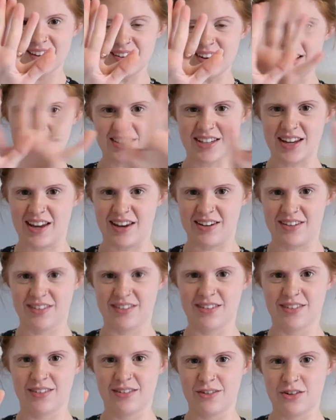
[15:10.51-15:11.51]
not 10,
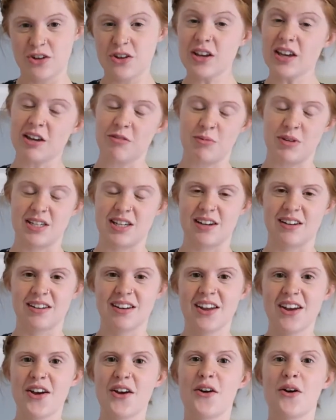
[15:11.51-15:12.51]
you can give me 10,
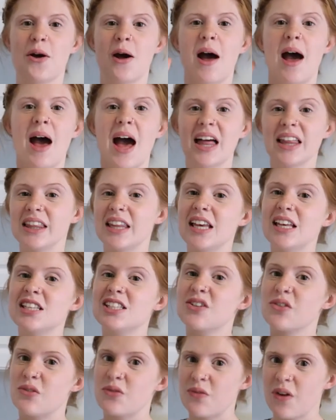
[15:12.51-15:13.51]
at
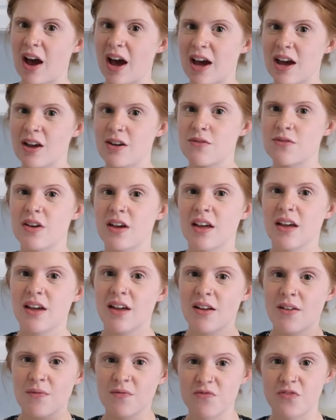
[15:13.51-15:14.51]
least five
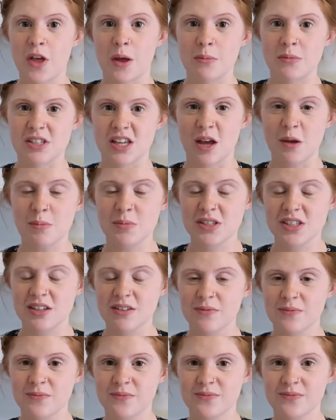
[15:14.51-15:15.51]
thumbs ups.
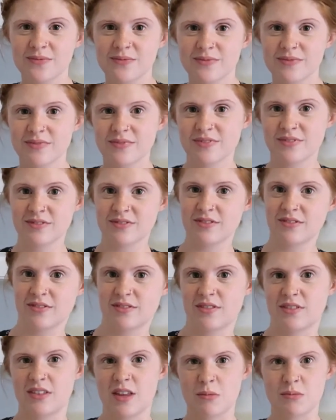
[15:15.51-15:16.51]

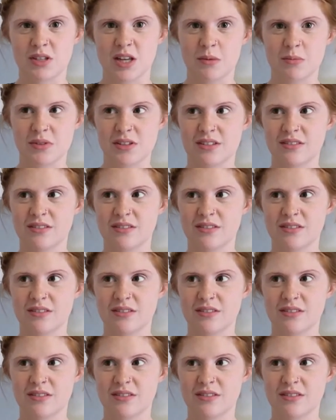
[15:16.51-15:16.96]
Thumbs ups.